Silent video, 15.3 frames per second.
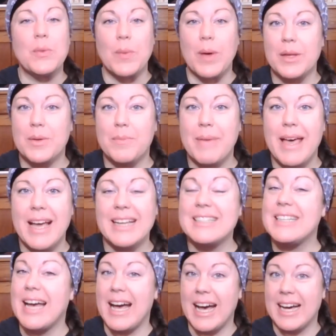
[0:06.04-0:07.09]
Welcome back
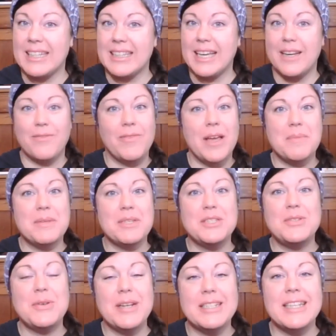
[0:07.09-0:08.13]
to Online Family
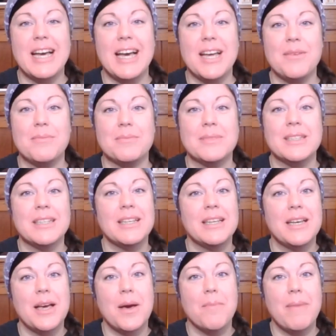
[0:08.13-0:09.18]
Story Time.
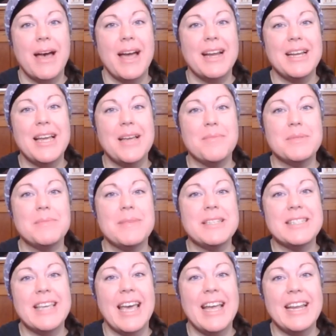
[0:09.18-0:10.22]
My name's
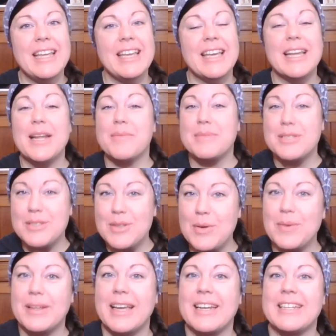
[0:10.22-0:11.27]
Miss Katie, and I'm
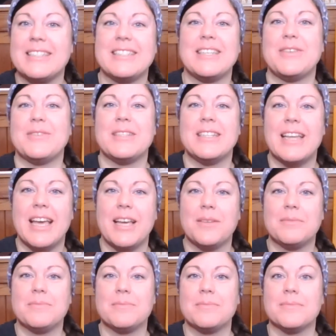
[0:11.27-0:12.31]
so glad to see you
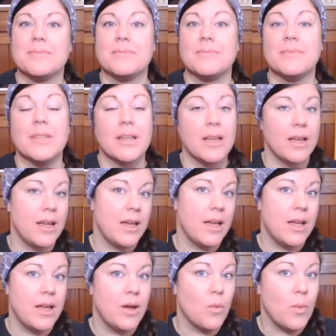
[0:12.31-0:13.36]
today.
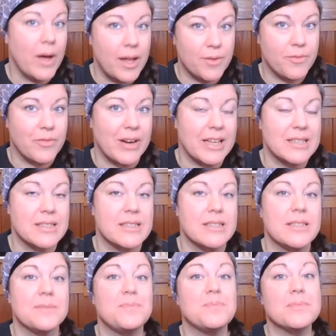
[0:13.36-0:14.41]
Well,
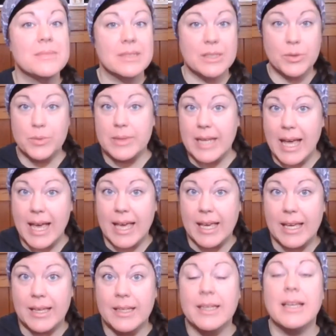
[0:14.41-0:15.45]
friends,
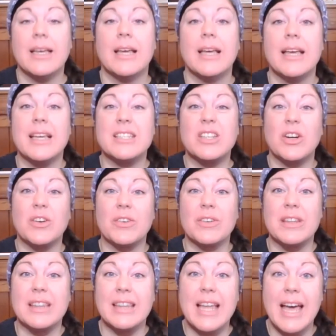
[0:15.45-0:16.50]
today is our
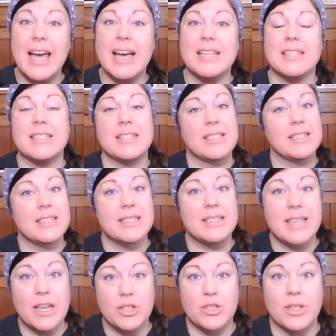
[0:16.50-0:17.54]
last
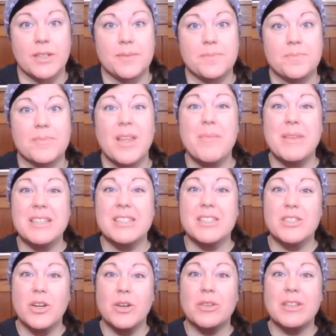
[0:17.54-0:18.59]
session. That means
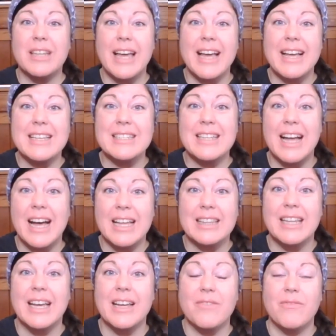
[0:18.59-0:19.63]
it's our last
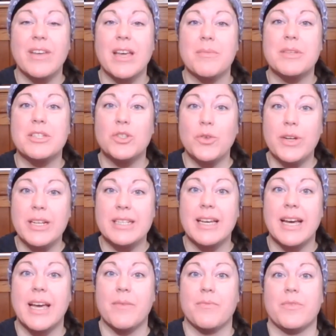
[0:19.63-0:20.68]
online family story
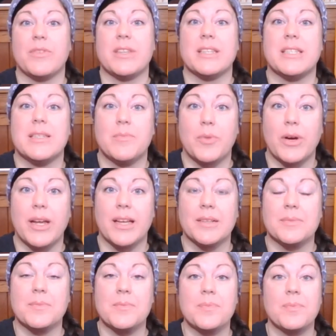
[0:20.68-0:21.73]
time for this spring.